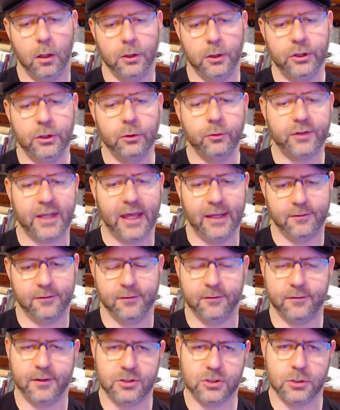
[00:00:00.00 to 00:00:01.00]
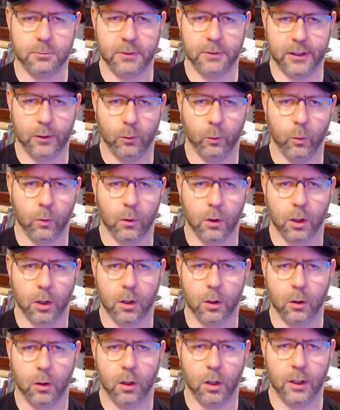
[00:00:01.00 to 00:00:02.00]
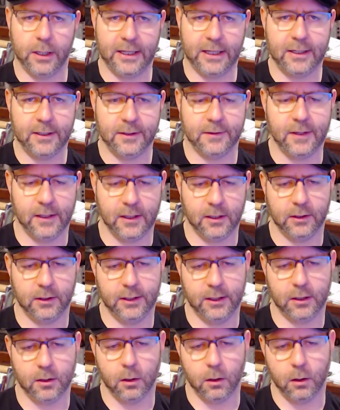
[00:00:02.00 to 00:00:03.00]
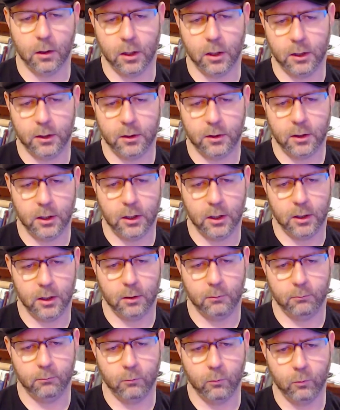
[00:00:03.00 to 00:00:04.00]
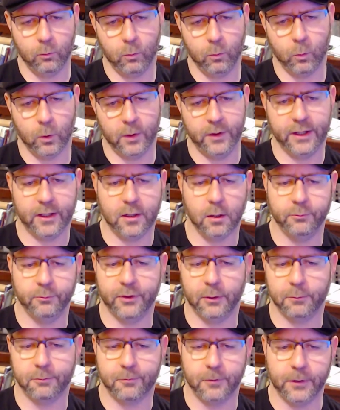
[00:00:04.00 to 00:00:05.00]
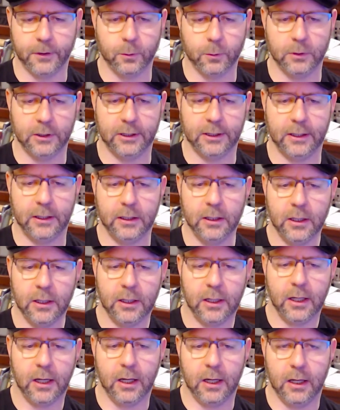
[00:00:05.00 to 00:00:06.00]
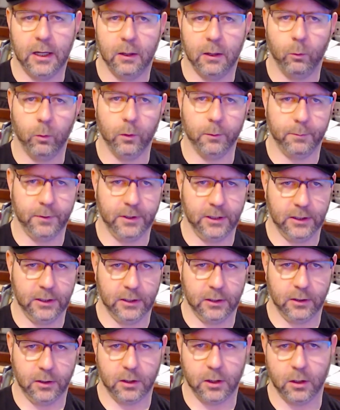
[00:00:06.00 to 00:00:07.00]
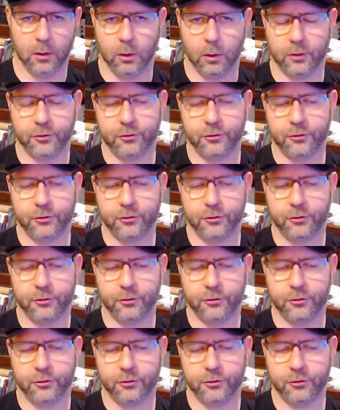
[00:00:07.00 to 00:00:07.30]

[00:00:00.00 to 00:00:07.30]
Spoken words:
use cases that you might work in a data lake on, one that comes up frequently would be a